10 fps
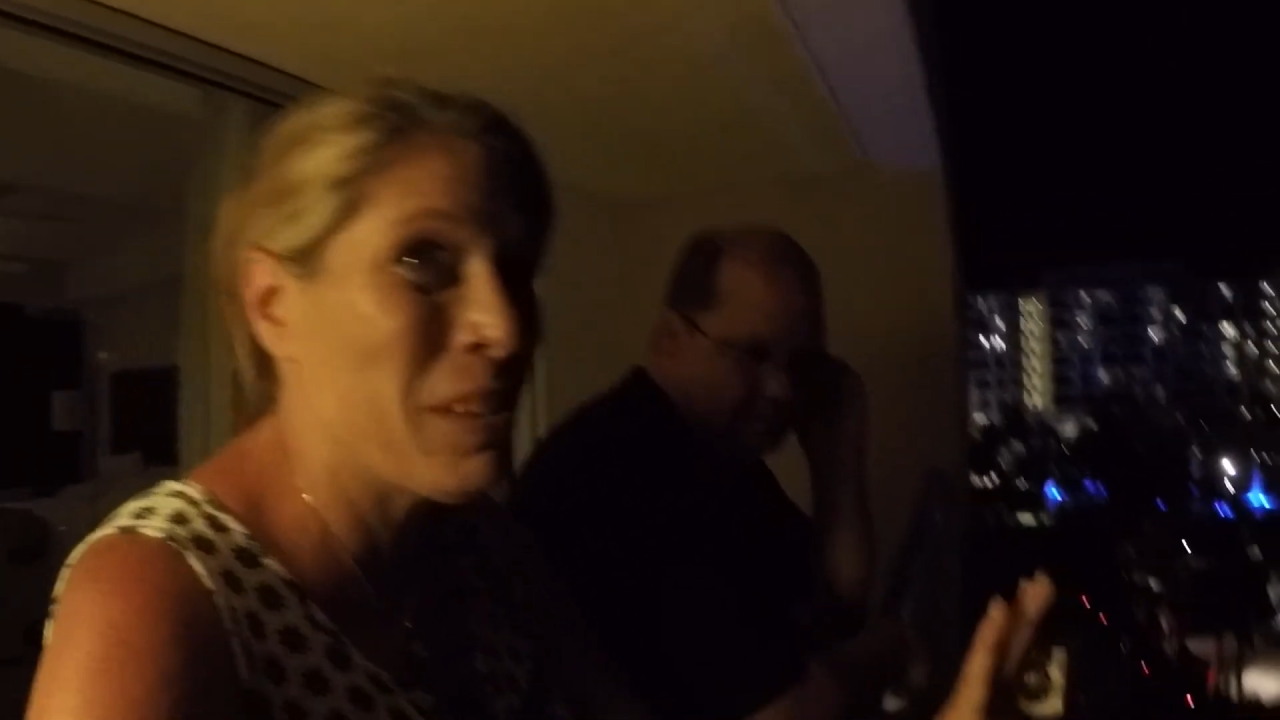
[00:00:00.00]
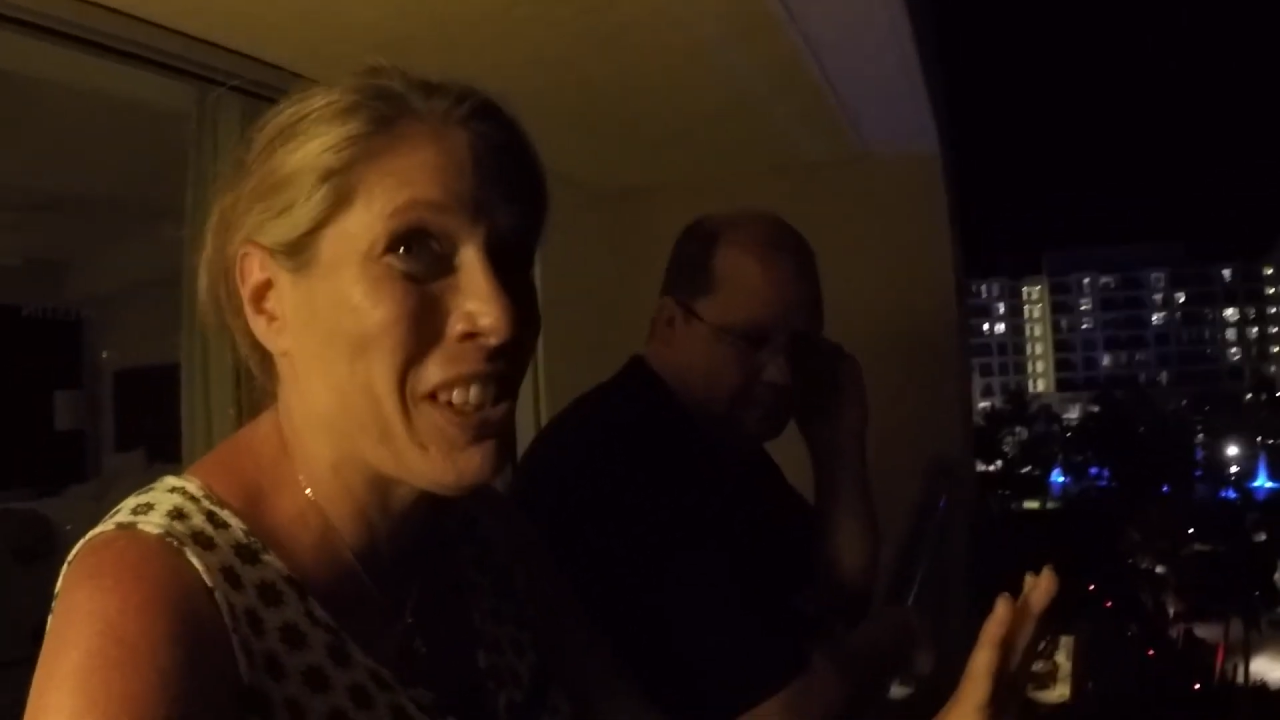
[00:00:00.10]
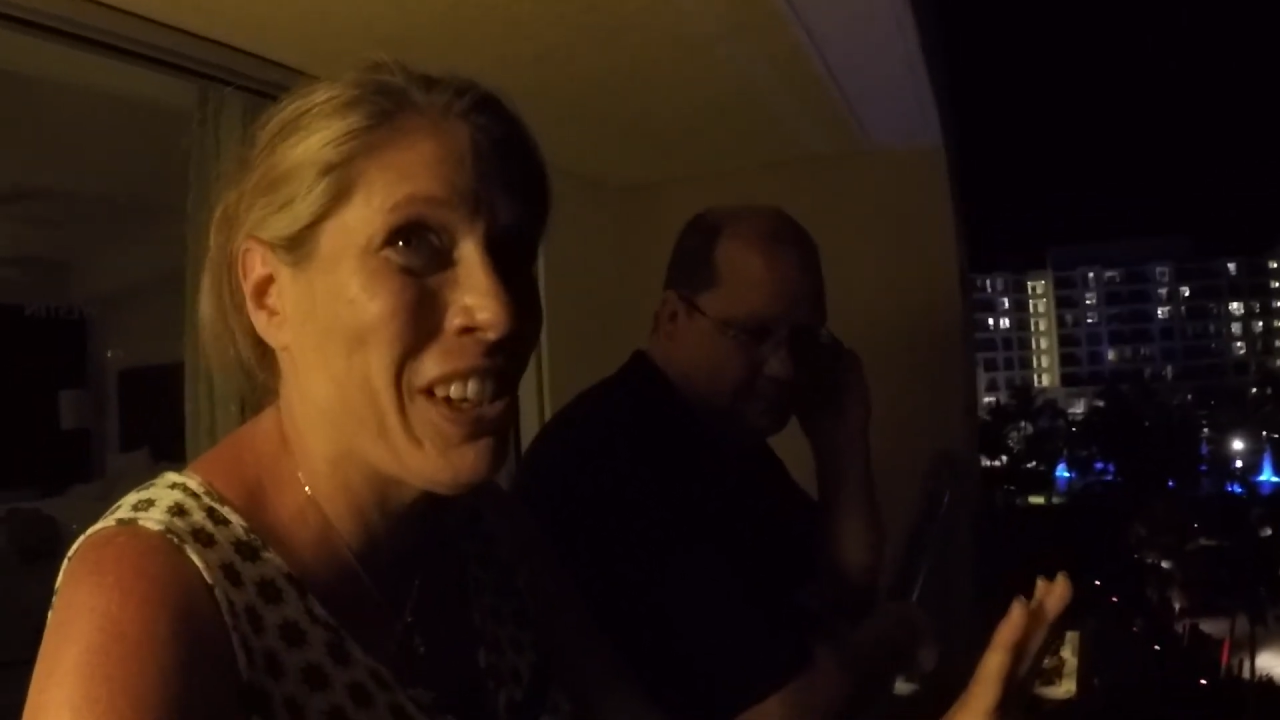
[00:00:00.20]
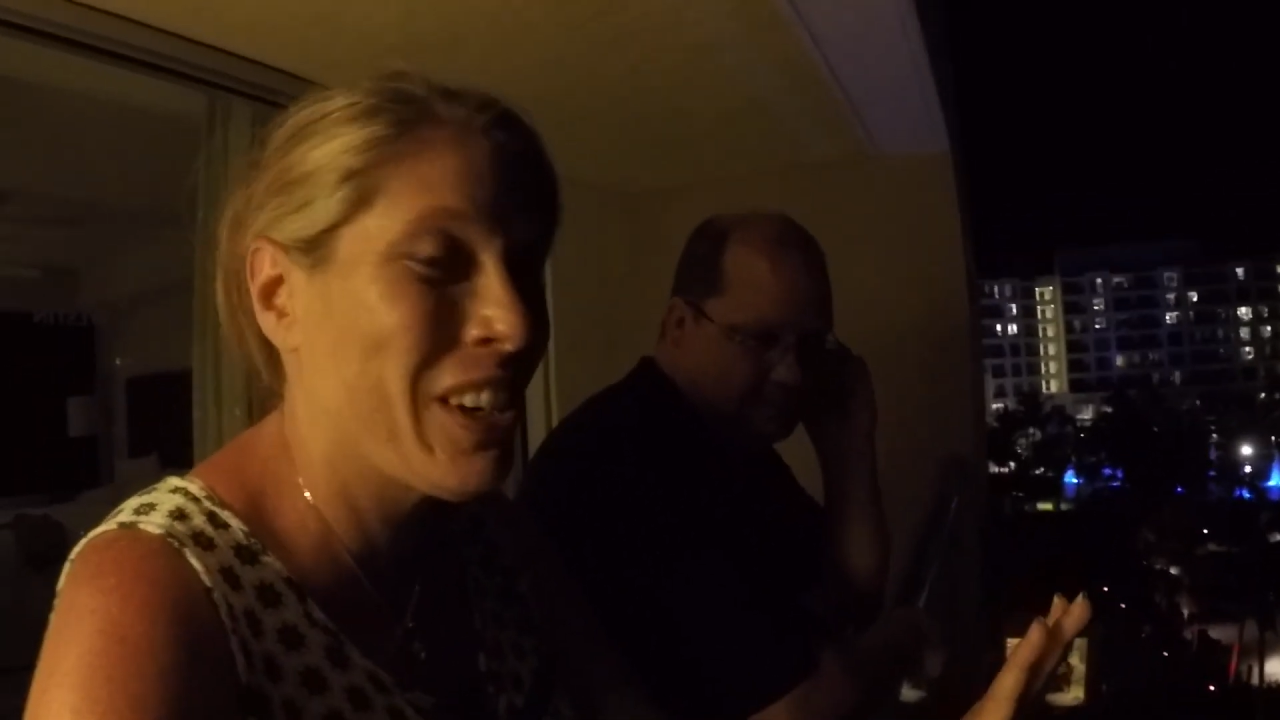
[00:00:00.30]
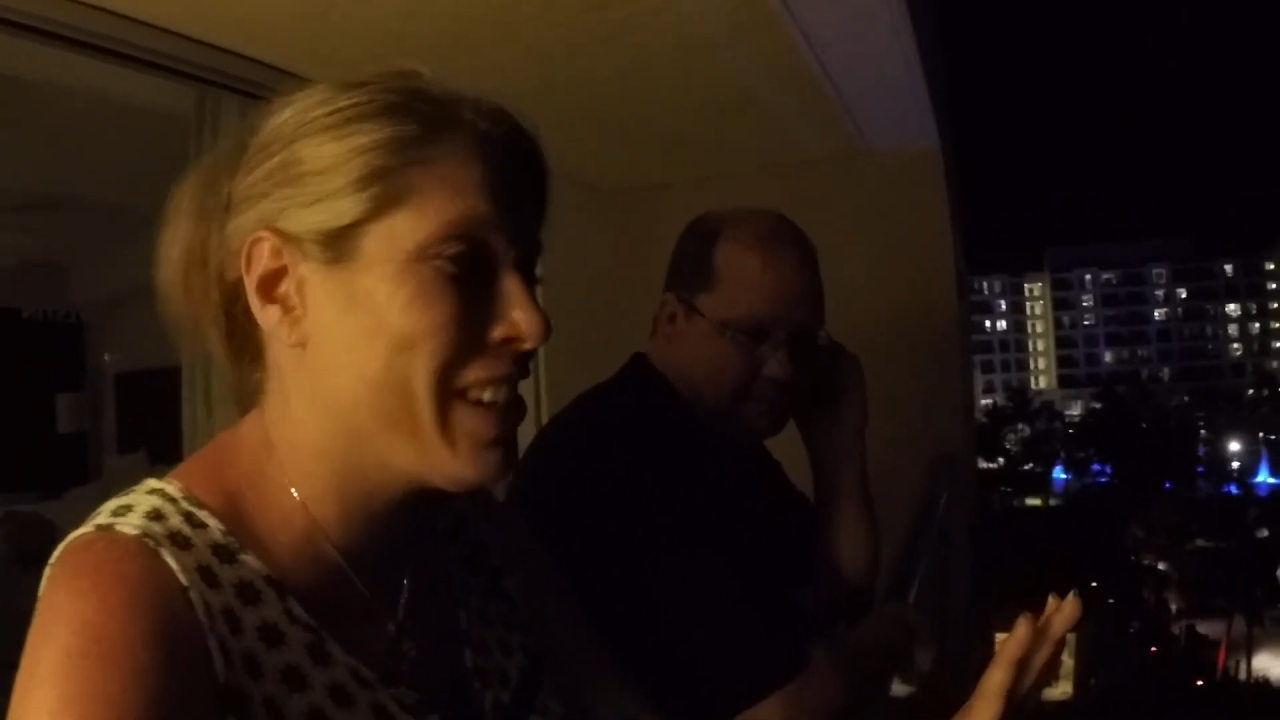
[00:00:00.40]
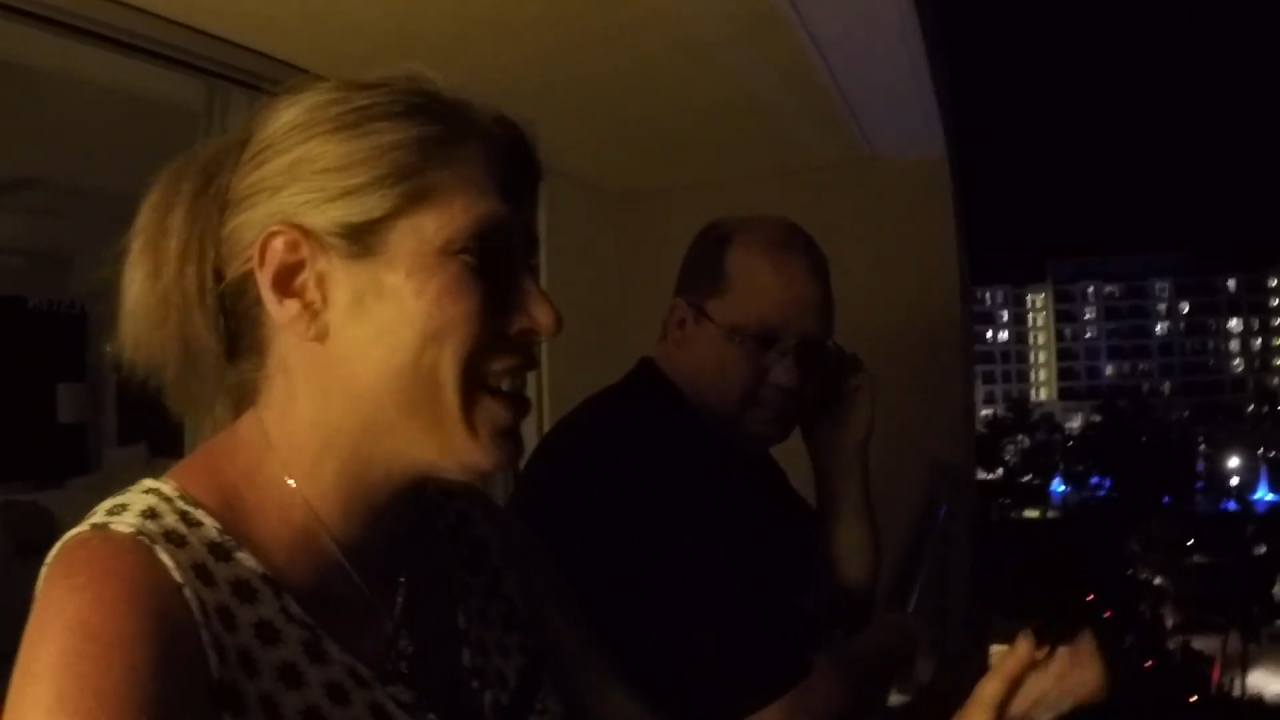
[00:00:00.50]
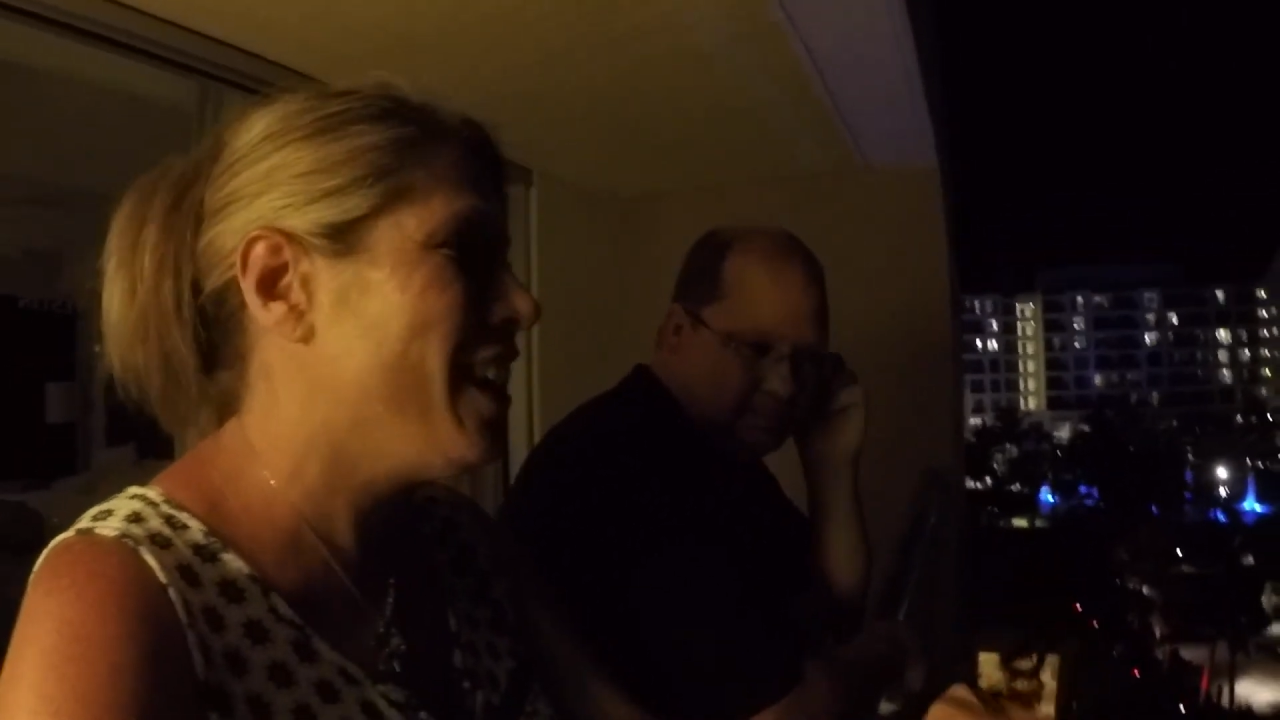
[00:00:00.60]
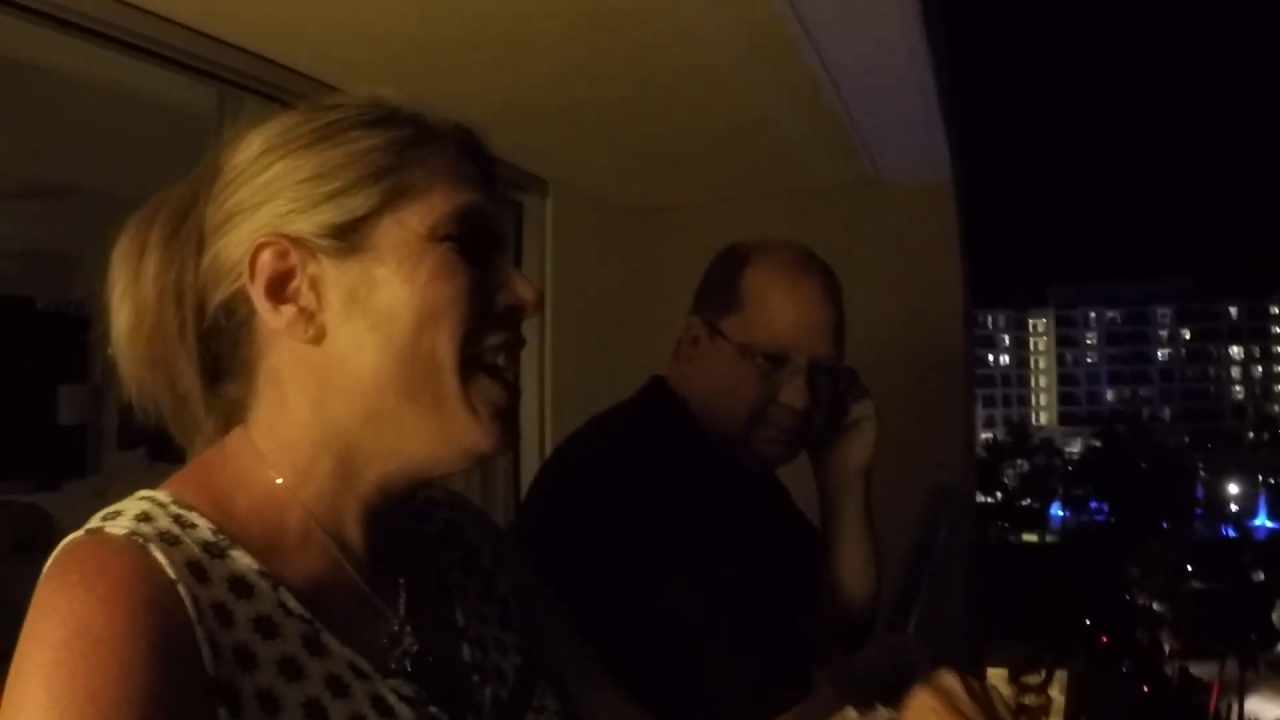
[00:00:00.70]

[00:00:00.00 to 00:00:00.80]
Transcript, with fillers: was learned.